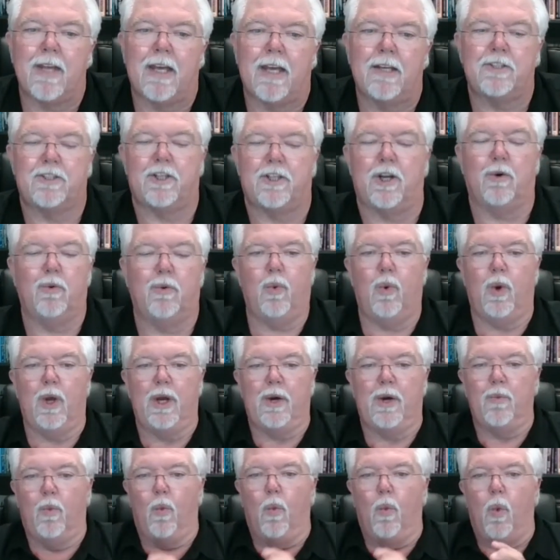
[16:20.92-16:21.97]
So
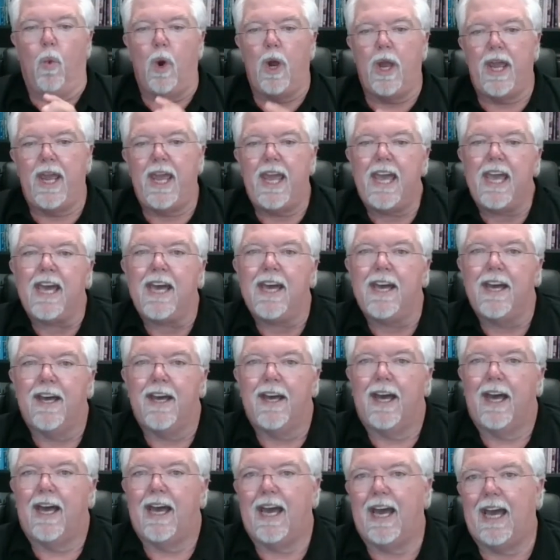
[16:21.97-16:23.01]
when we
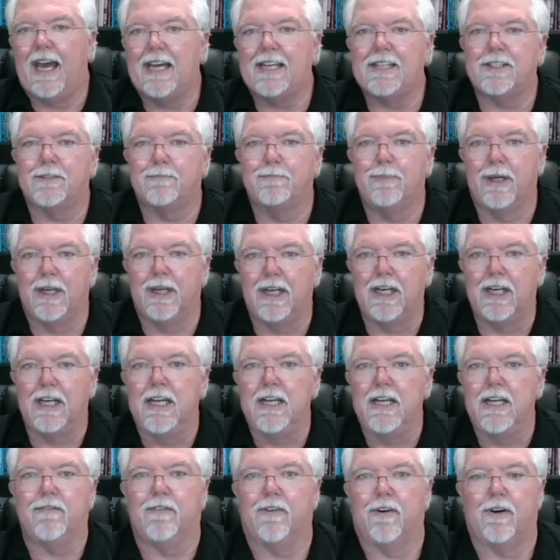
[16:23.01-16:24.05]
as
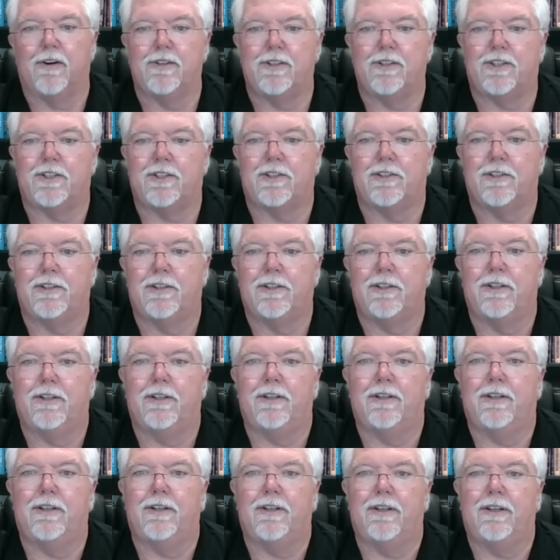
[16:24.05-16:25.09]
believers,
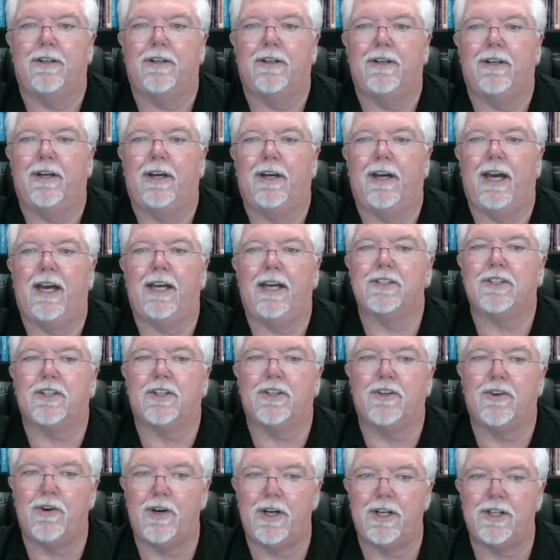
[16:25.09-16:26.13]
as
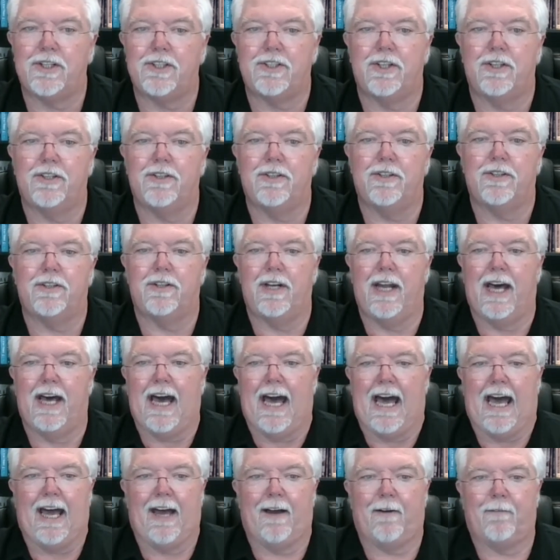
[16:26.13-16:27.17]
Christians
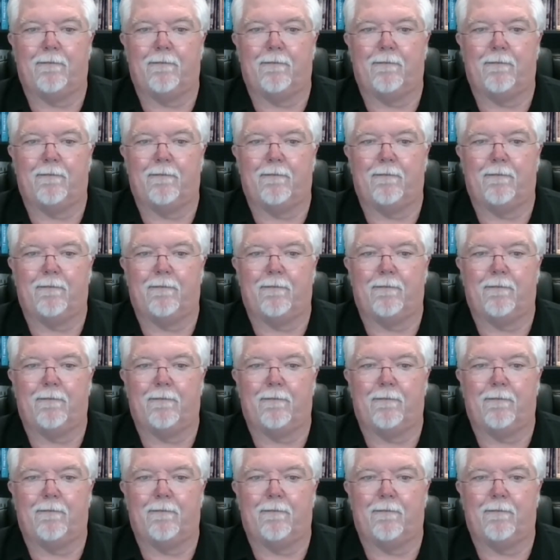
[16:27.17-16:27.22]
die,